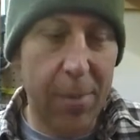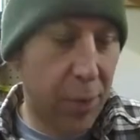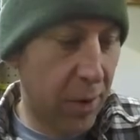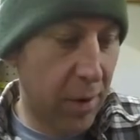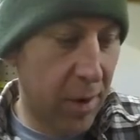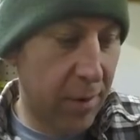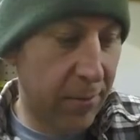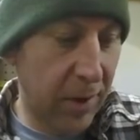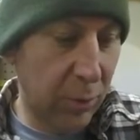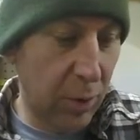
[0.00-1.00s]
I put it on
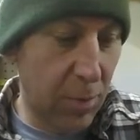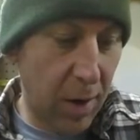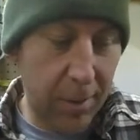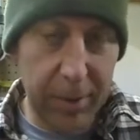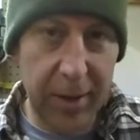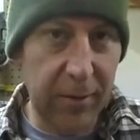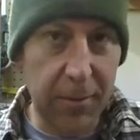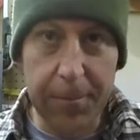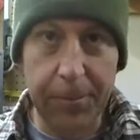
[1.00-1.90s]
Facebook Marketplace.